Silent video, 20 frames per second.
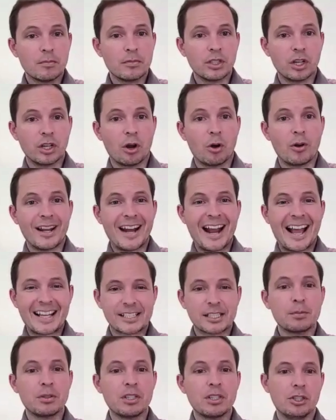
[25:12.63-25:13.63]
you know it
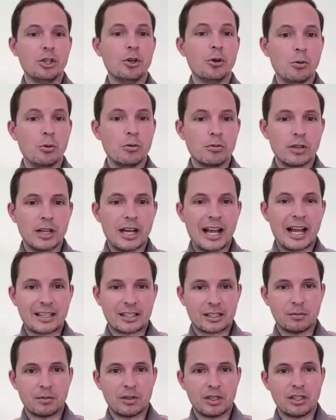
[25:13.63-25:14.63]
has to be you it
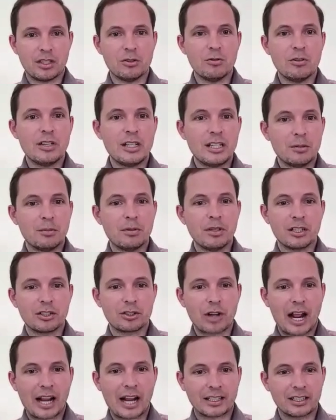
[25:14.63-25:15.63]
has to be you need to be
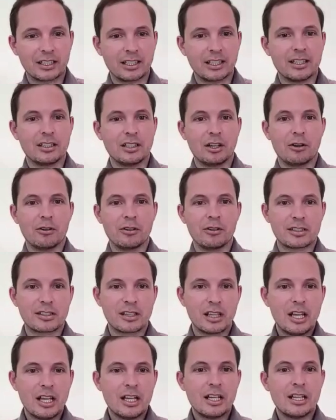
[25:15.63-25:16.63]
attracting it you know it's
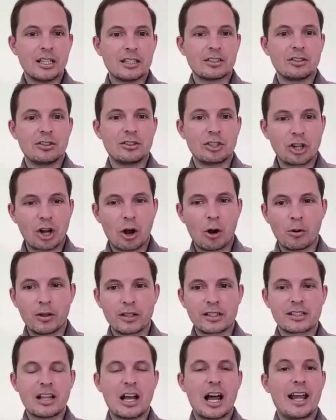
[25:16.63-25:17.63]
it's joe
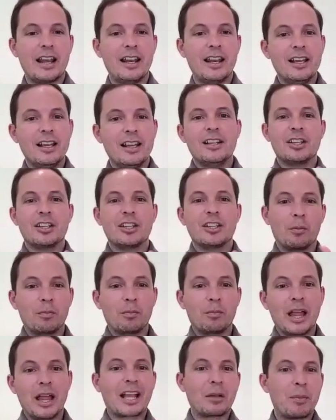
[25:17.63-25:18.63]
it's not you know
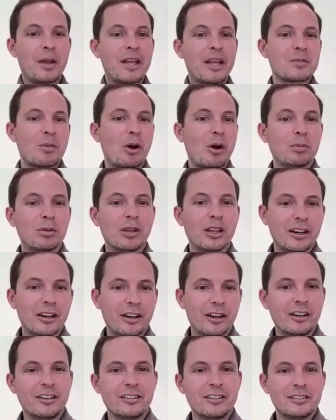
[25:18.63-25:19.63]
blank baseball
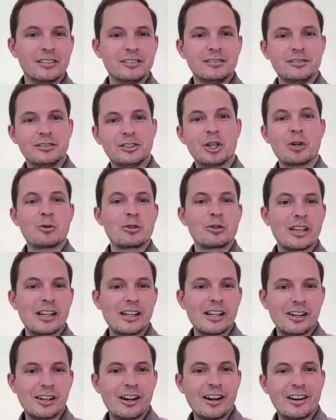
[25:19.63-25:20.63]
player joe
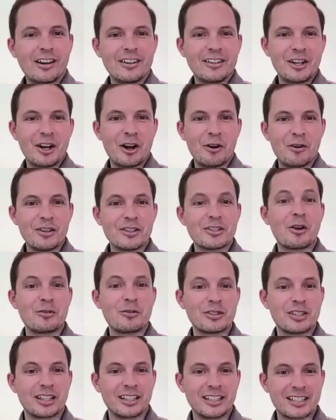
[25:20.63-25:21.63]
slater you know is
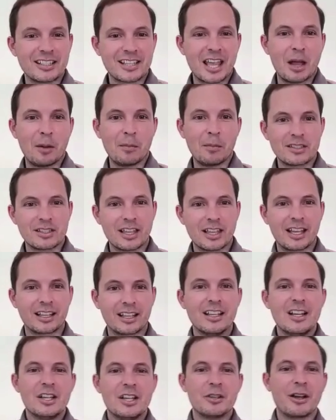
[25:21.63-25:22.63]
hosting this camp it's
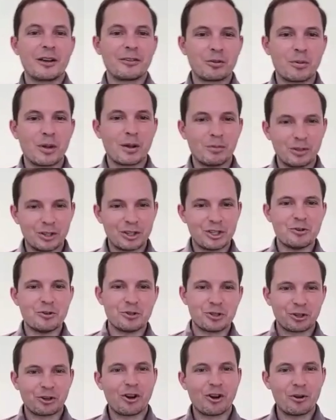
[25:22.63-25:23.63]
like you have to be able to
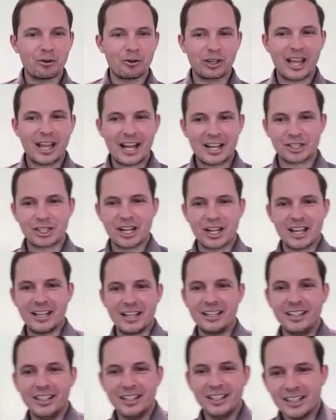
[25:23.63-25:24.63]
use your own
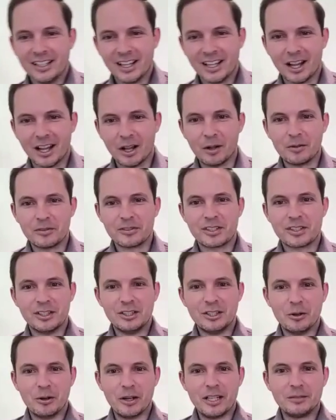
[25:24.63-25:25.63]
cachet um, mm-hmm. to do
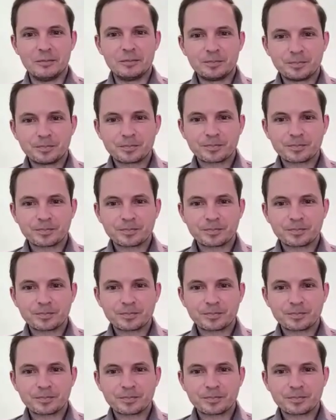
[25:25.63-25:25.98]
it